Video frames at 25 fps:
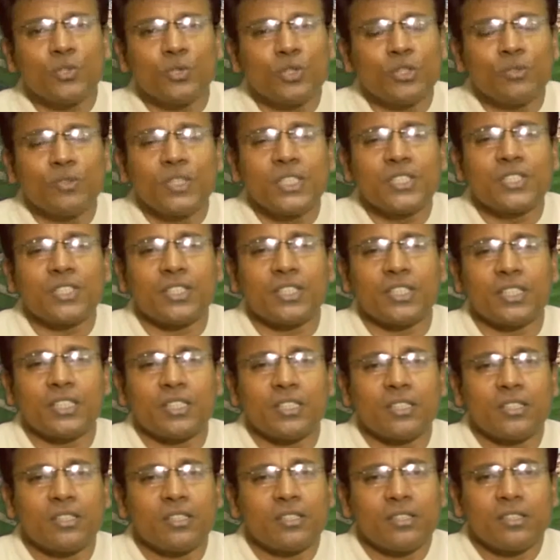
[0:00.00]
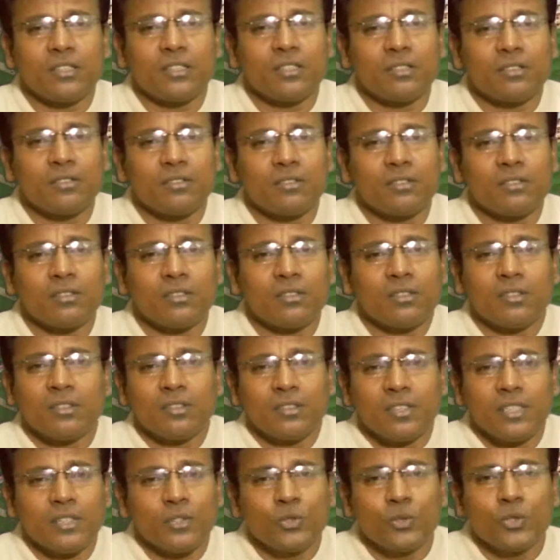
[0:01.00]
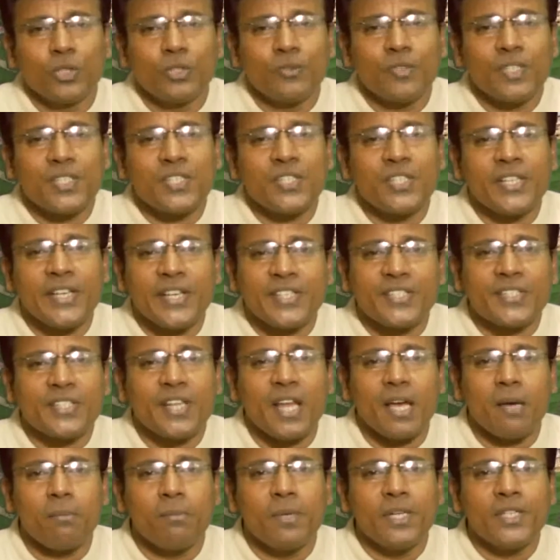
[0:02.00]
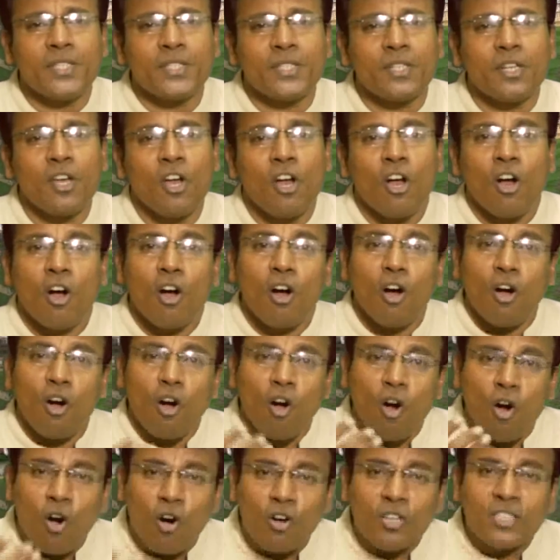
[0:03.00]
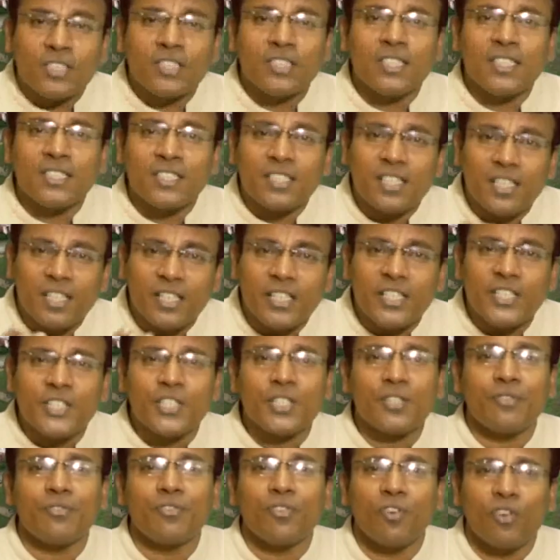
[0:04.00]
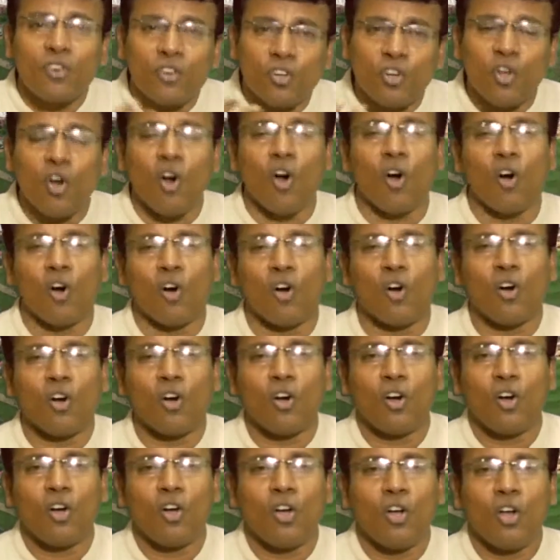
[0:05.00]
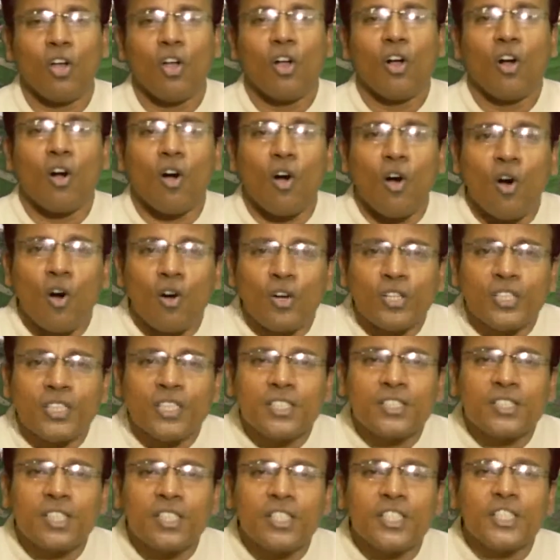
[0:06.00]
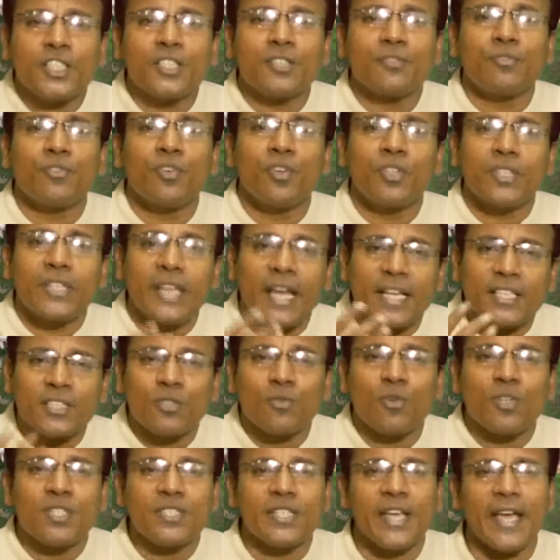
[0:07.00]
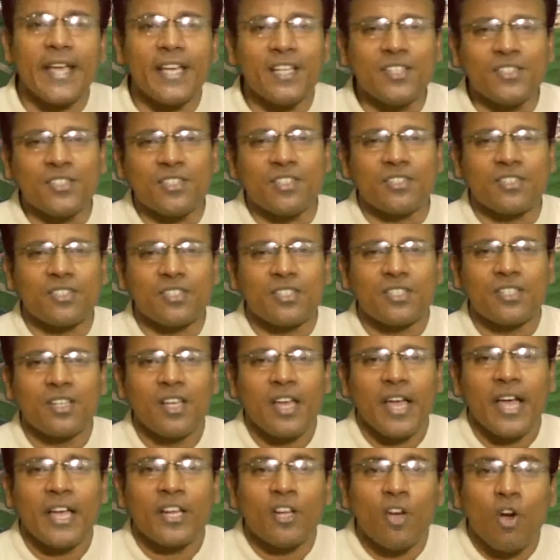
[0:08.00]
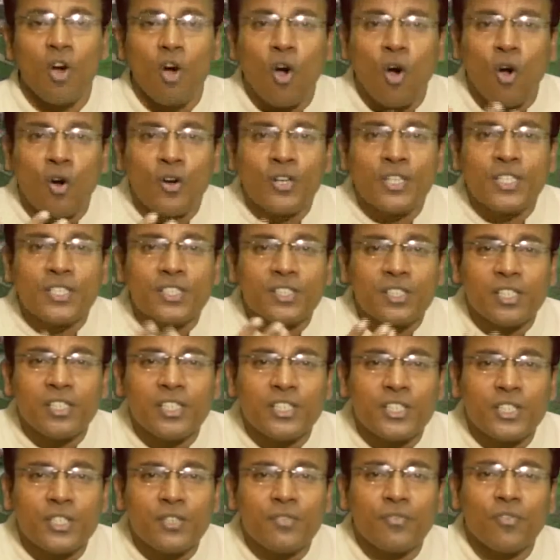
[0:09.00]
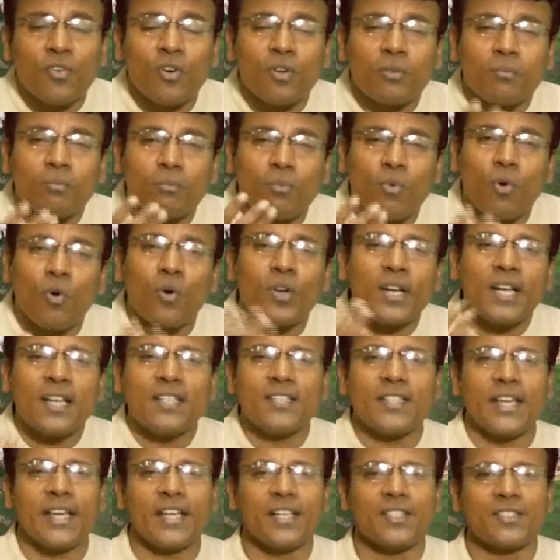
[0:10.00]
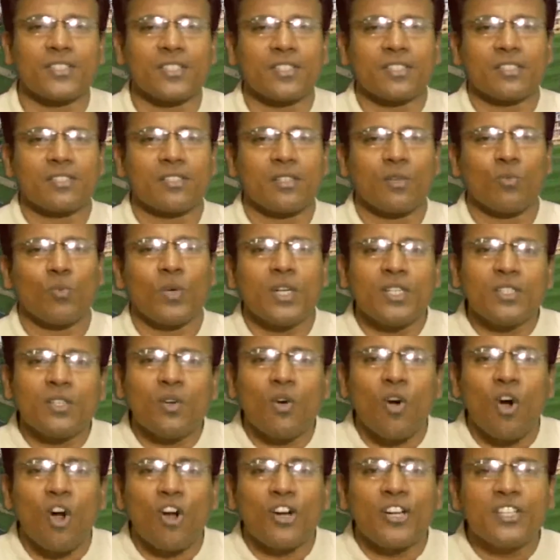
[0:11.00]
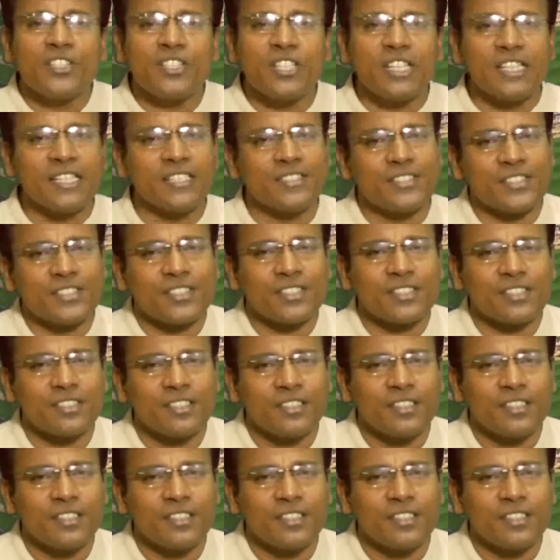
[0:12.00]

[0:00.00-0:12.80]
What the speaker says: University, the university established honors list for law, honors list for natural sciences, and honors list for moral sciences. Now, what is an honors list?